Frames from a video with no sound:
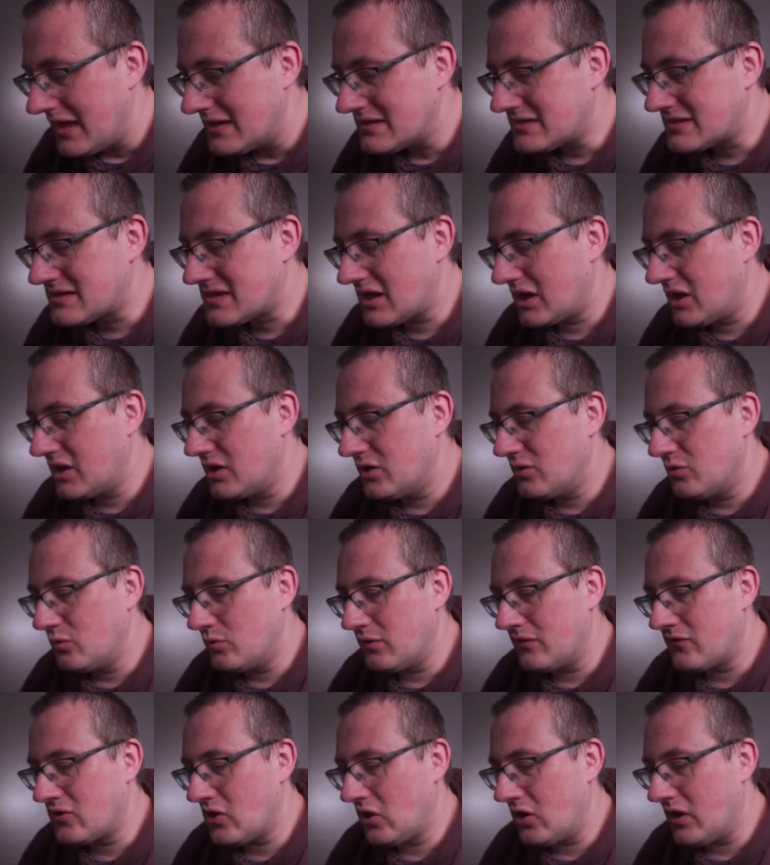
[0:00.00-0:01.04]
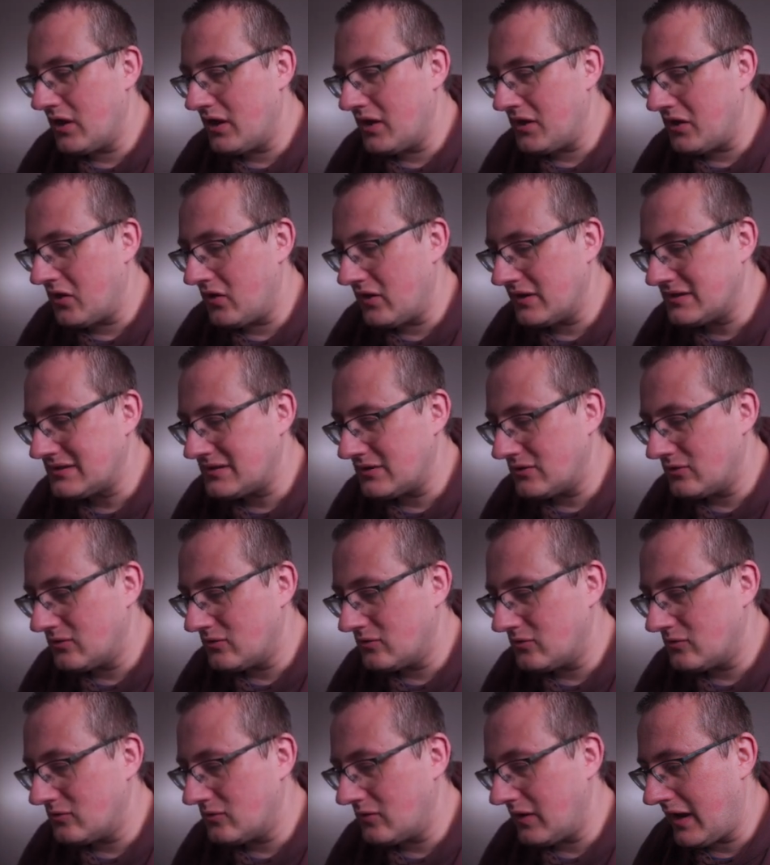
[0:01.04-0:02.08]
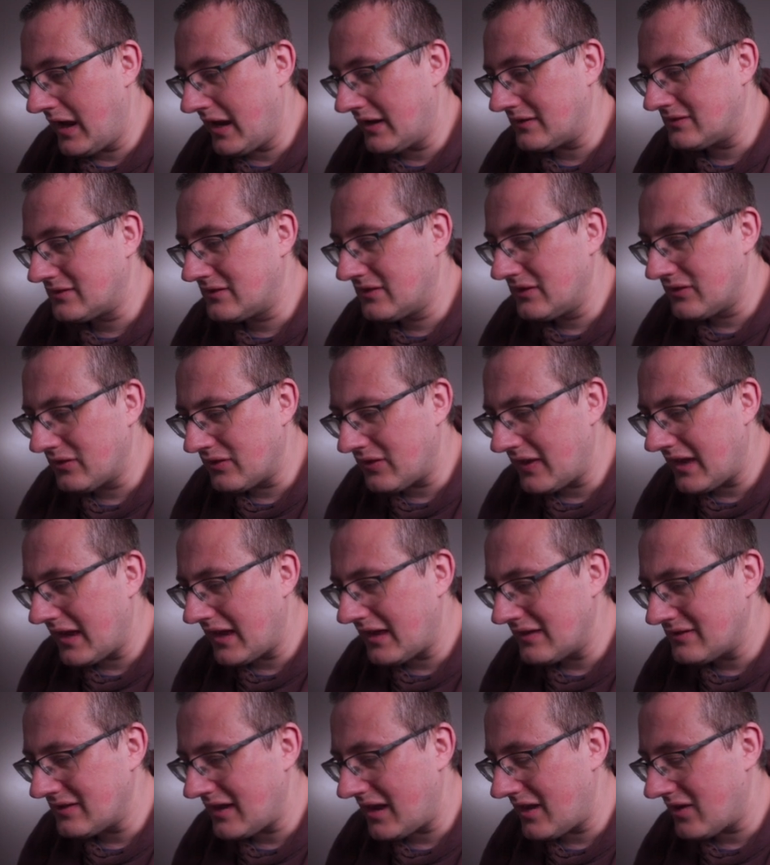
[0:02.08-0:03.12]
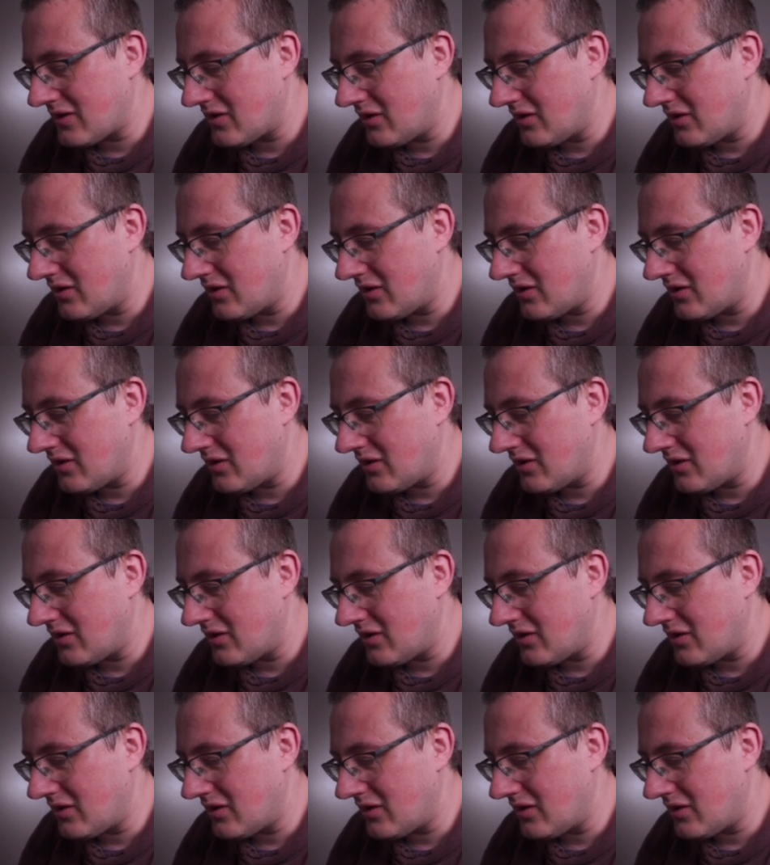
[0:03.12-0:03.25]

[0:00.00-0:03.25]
So we've got a nice little hexagon thing, is that?